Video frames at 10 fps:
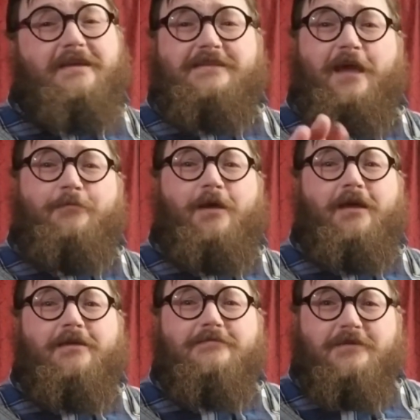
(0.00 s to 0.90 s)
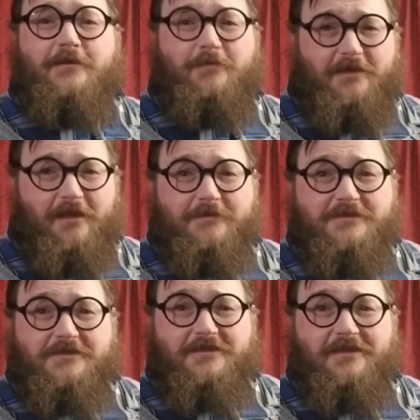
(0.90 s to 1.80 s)
time I read a book, I'll be
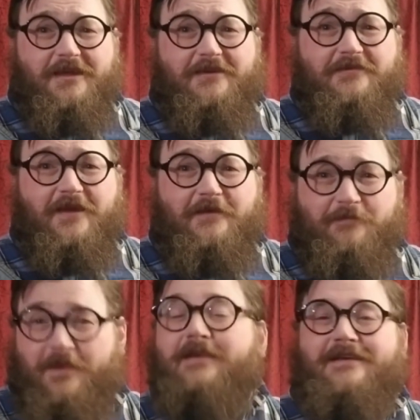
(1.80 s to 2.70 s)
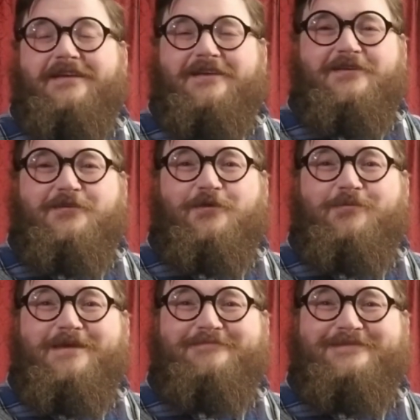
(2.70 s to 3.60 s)
sure to let you know. Toodle pip.